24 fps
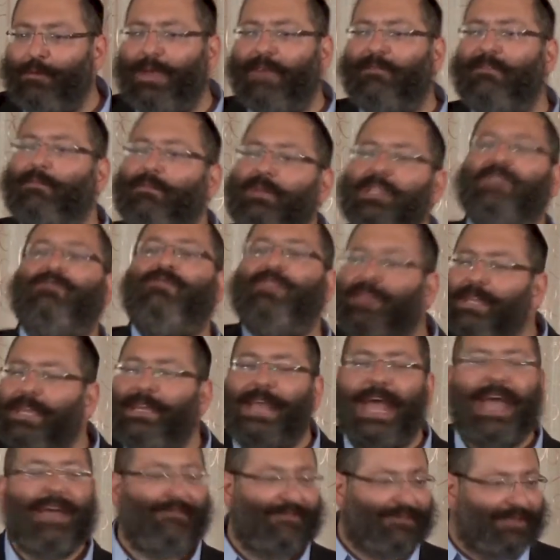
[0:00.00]
we have a mitzvah to
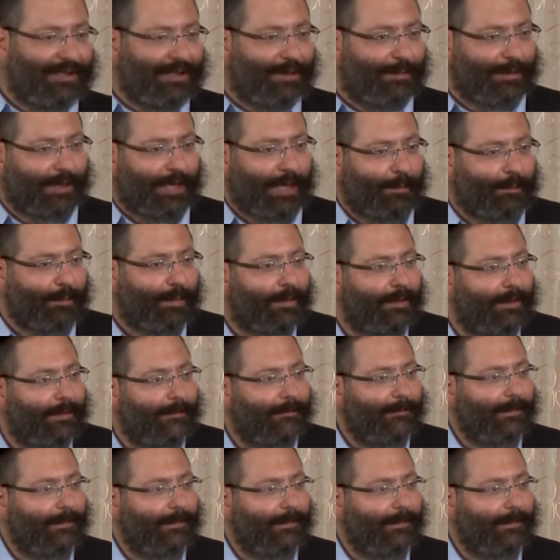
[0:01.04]
eat after Yom Kippur.